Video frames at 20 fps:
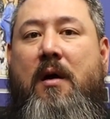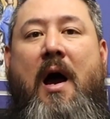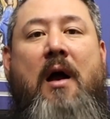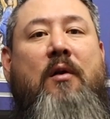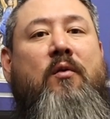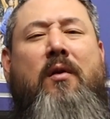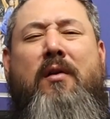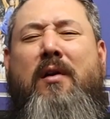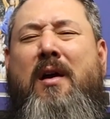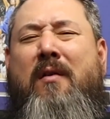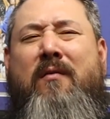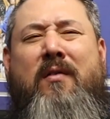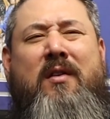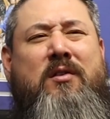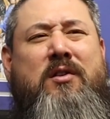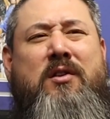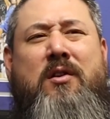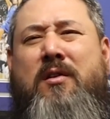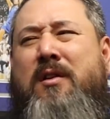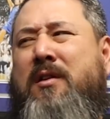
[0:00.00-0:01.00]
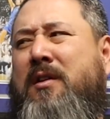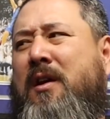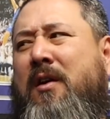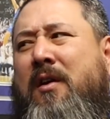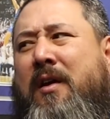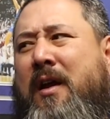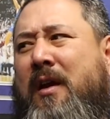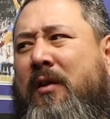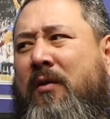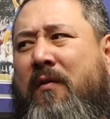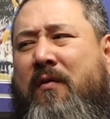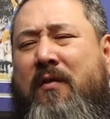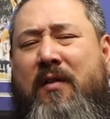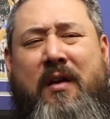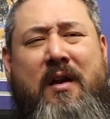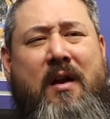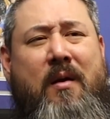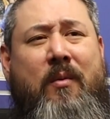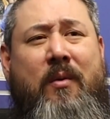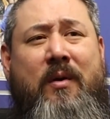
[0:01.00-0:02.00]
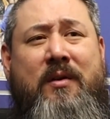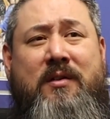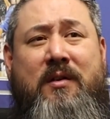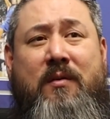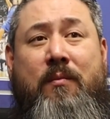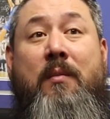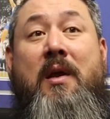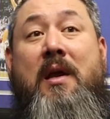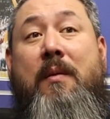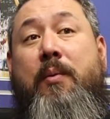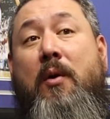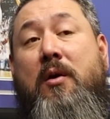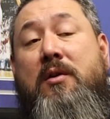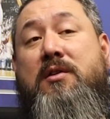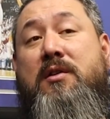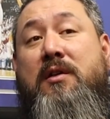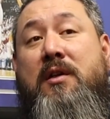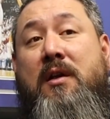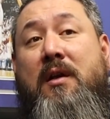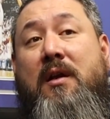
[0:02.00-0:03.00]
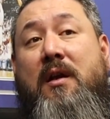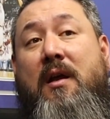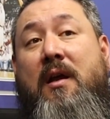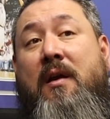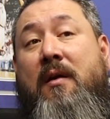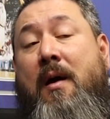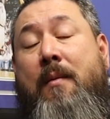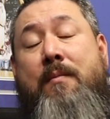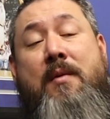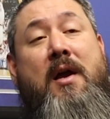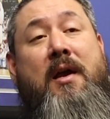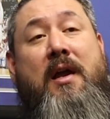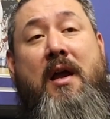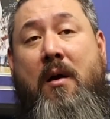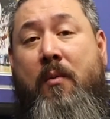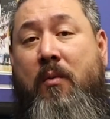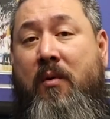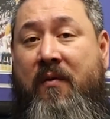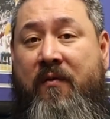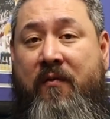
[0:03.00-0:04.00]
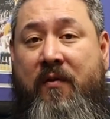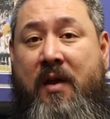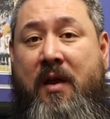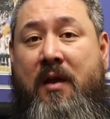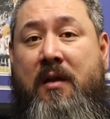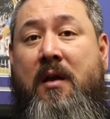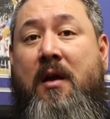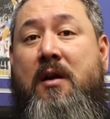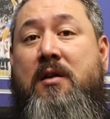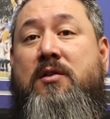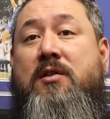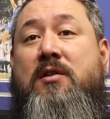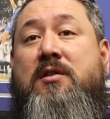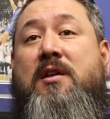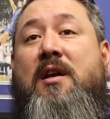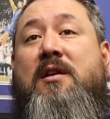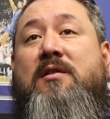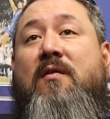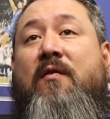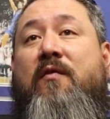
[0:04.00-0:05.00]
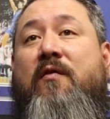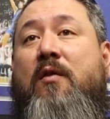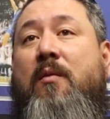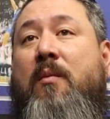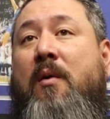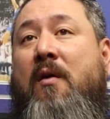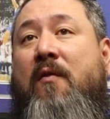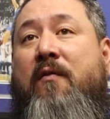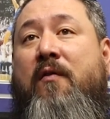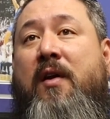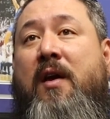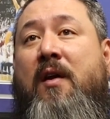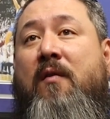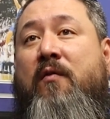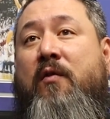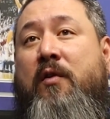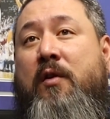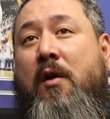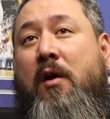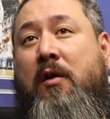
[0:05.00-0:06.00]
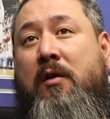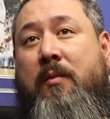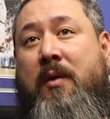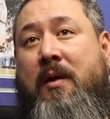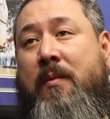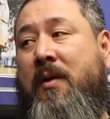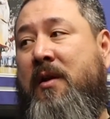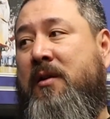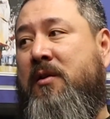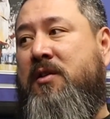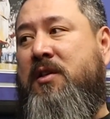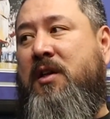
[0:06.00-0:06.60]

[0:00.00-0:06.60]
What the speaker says: I'd rather have Algier than Derrick Henry for the Cowboys. Me personally, I'm not a Cowboy fan. Just as a football fan, for y'all to be a better